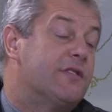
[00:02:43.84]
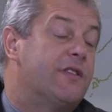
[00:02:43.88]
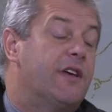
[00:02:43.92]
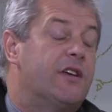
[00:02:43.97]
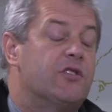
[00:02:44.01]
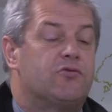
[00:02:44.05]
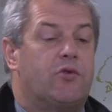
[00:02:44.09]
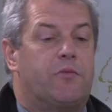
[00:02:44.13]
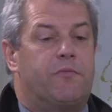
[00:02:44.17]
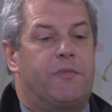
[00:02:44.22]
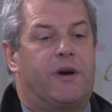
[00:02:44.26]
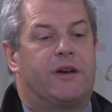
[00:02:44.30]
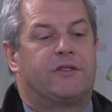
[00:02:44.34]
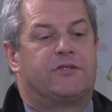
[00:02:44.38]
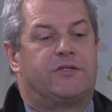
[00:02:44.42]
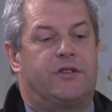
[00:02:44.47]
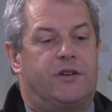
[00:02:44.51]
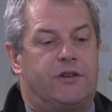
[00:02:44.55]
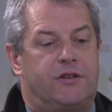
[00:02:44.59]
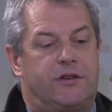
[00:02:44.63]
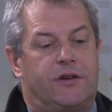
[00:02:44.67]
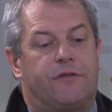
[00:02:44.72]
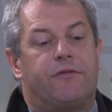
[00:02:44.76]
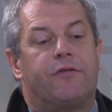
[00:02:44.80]
that's what makes it
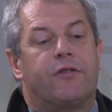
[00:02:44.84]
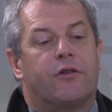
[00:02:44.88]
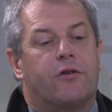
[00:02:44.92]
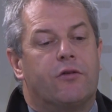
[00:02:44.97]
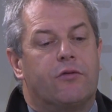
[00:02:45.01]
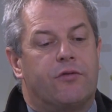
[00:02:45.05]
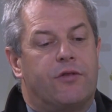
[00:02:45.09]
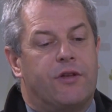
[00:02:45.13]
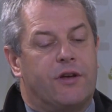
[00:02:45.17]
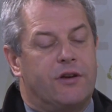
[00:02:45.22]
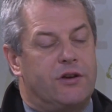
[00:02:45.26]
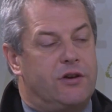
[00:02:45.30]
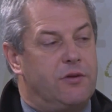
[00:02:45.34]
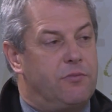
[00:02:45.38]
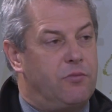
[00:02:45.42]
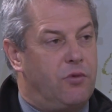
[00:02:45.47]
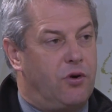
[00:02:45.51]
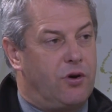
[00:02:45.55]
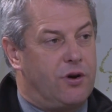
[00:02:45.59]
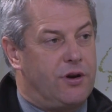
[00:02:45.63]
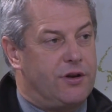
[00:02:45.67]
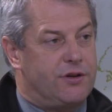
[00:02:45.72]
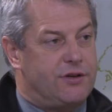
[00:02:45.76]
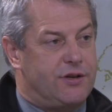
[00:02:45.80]
a difficult thing to
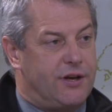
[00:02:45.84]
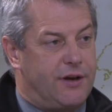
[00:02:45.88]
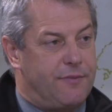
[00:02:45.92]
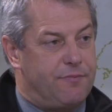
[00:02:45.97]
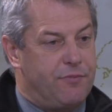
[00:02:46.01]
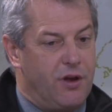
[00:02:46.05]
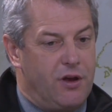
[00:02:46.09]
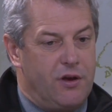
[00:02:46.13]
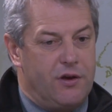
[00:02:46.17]
monitor.